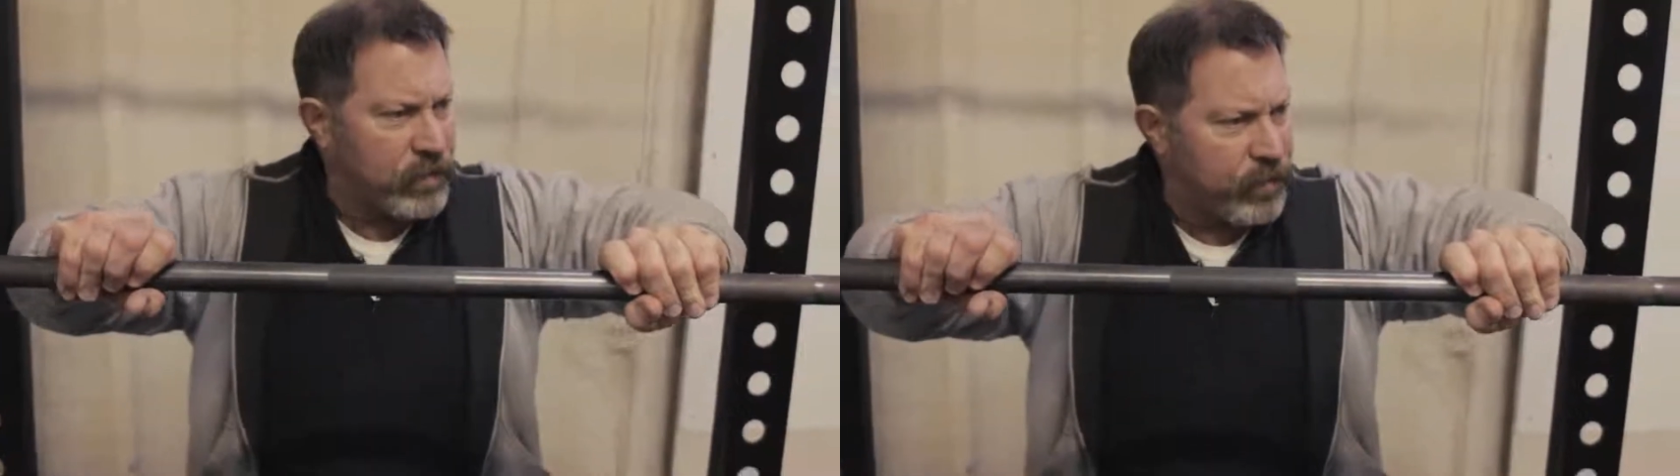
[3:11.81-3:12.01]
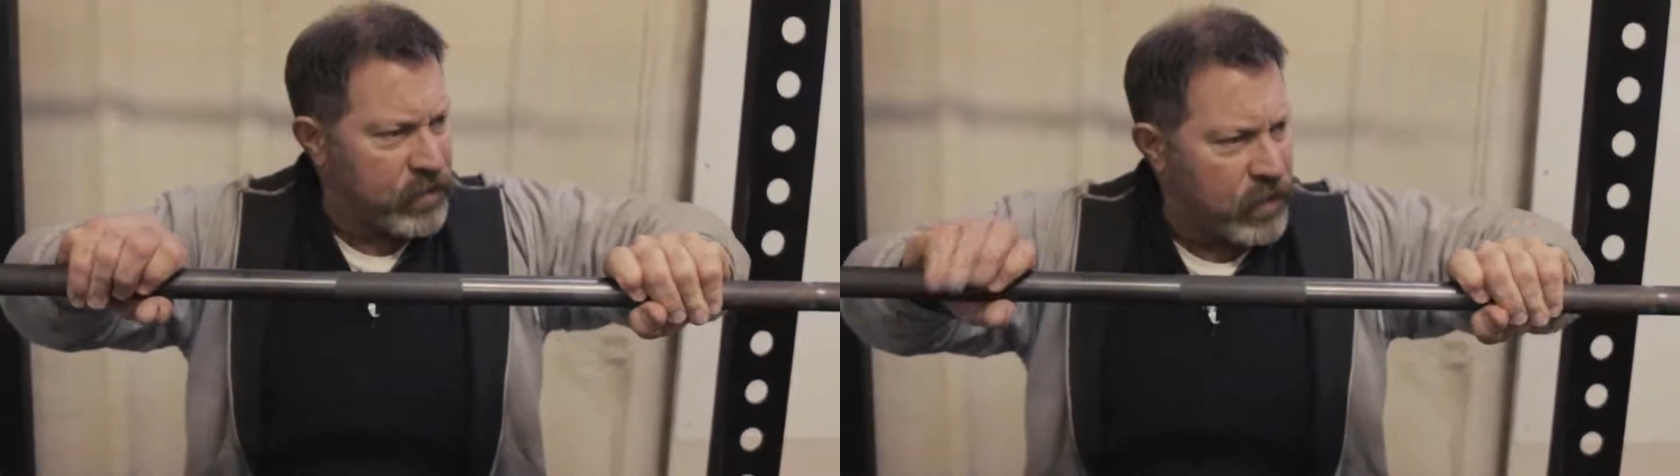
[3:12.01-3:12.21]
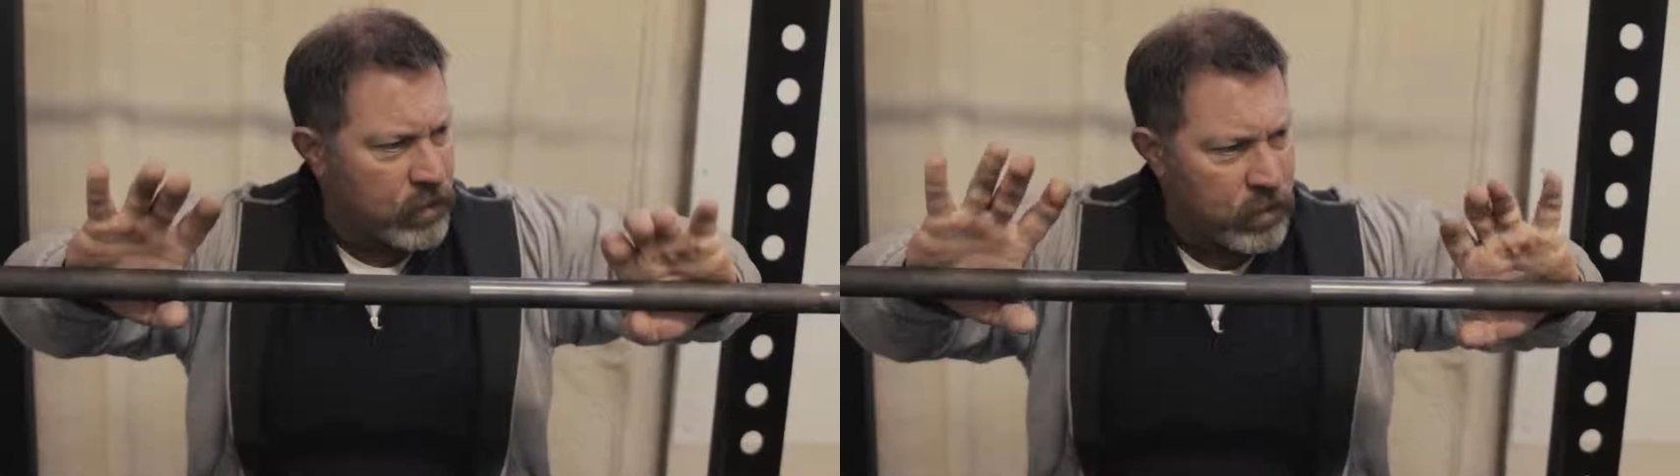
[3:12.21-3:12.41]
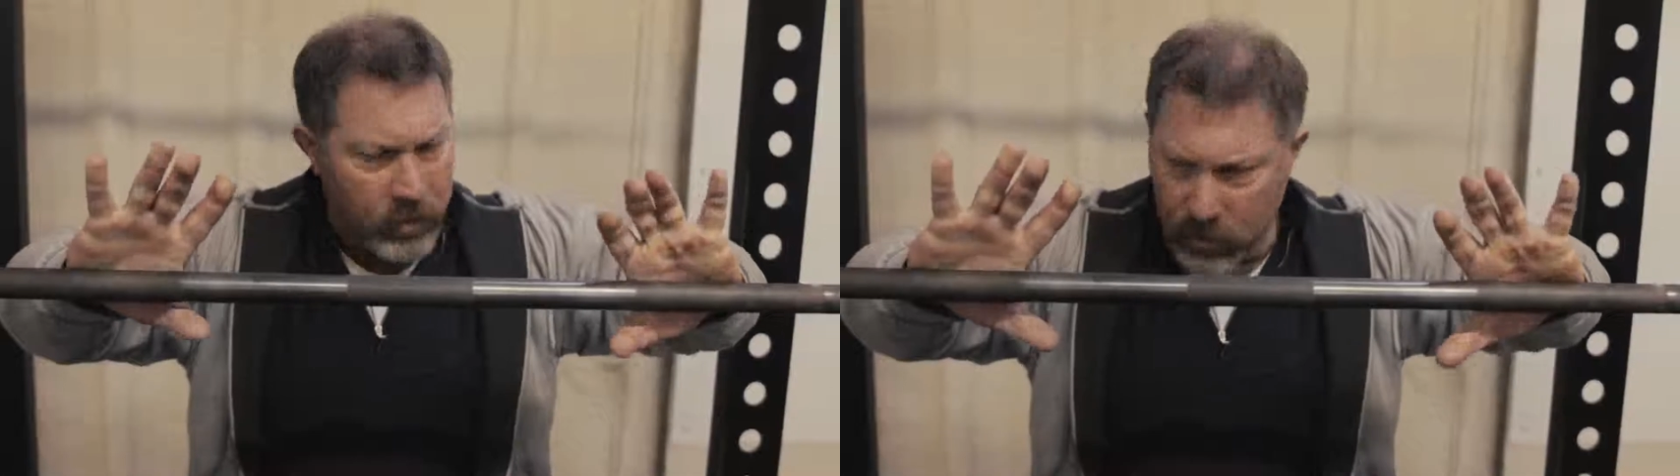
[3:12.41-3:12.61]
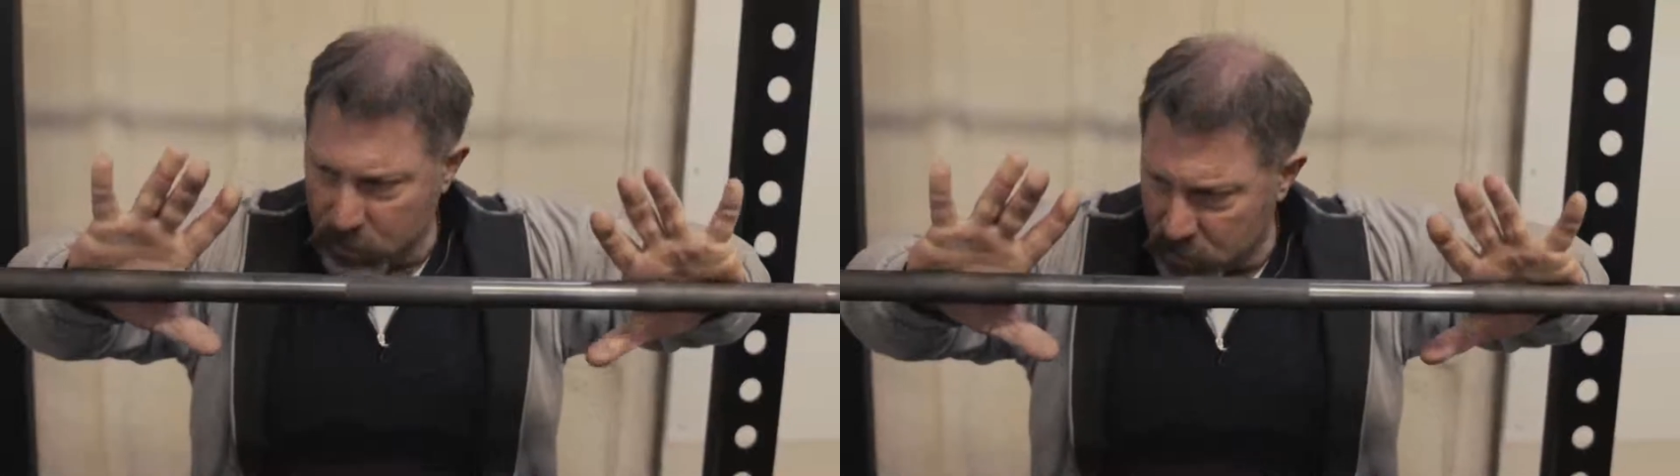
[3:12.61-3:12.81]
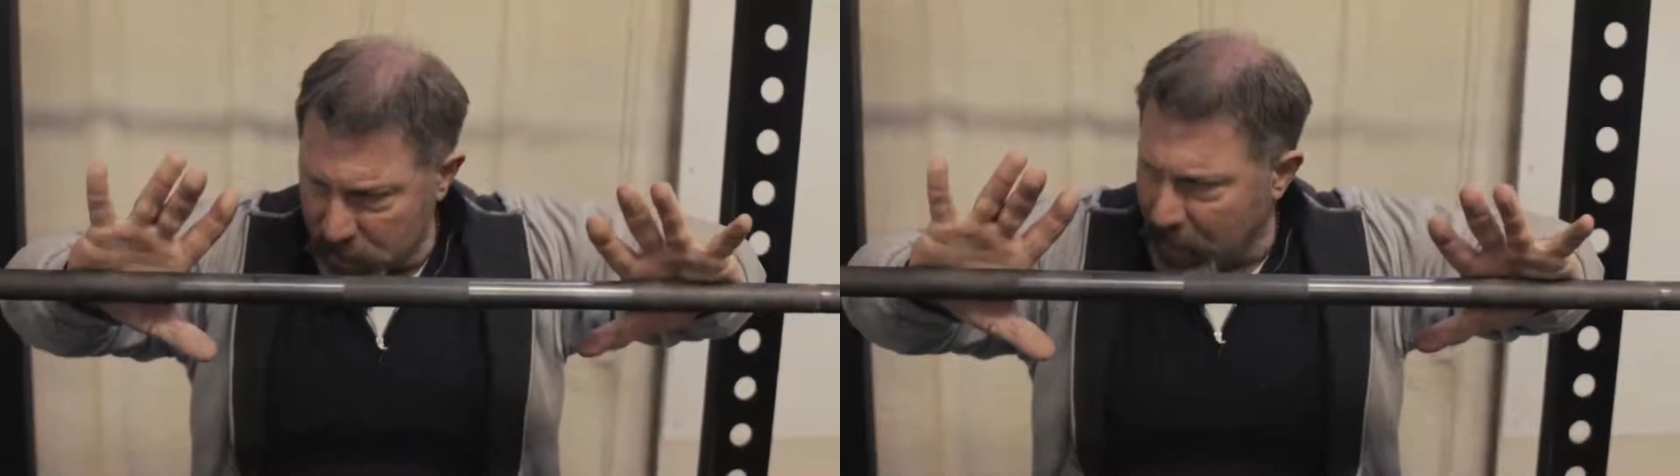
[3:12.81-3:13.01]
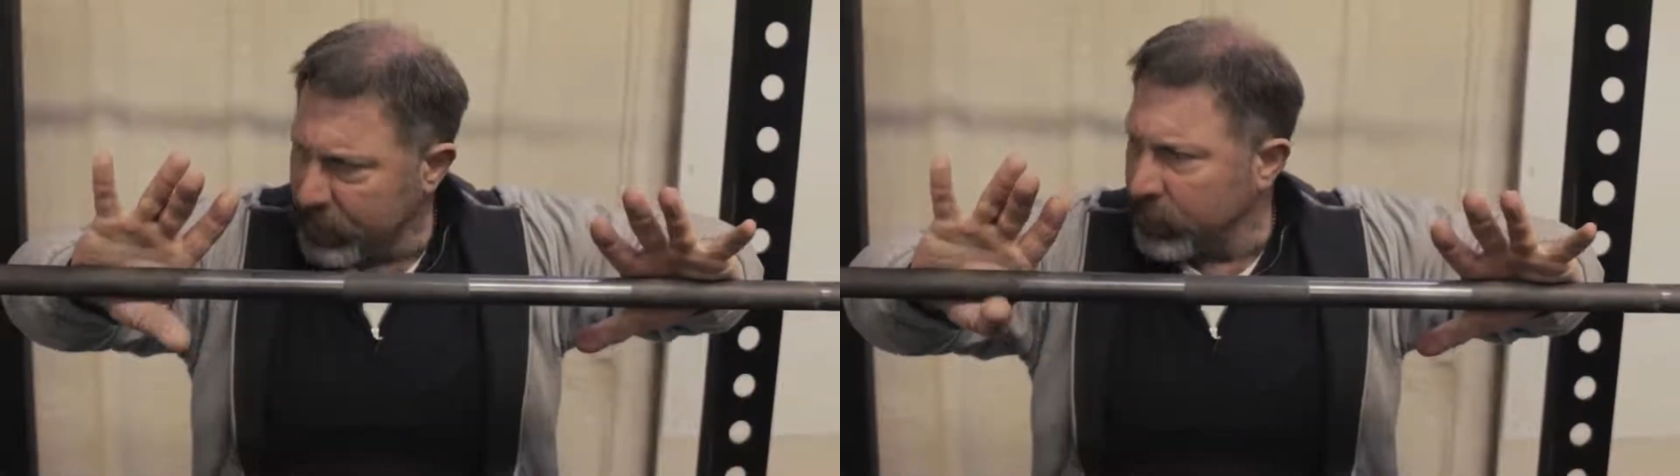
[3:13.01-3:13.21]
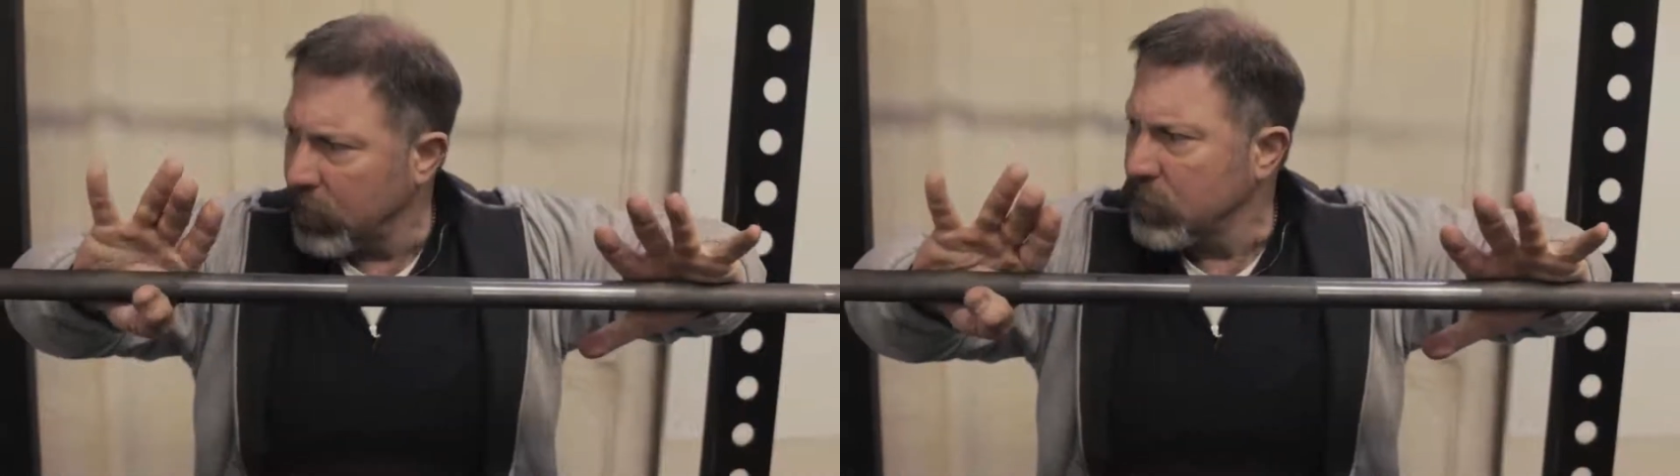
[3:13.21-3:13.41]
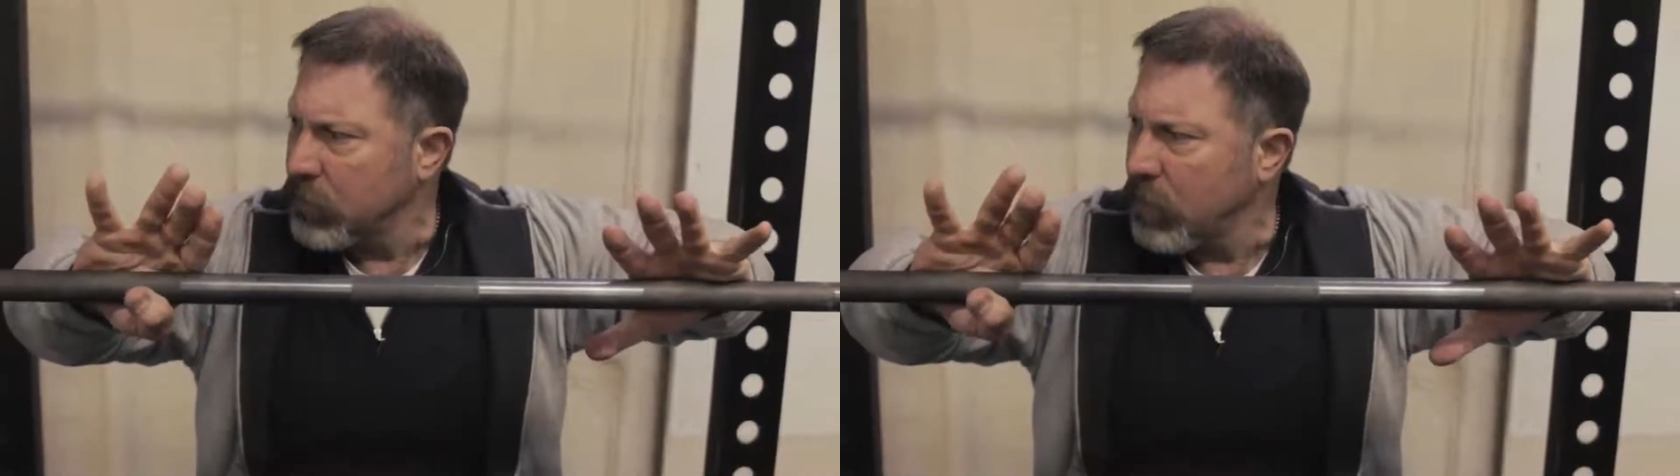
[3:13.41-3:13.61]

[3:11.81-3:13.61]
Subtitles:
position, just like this.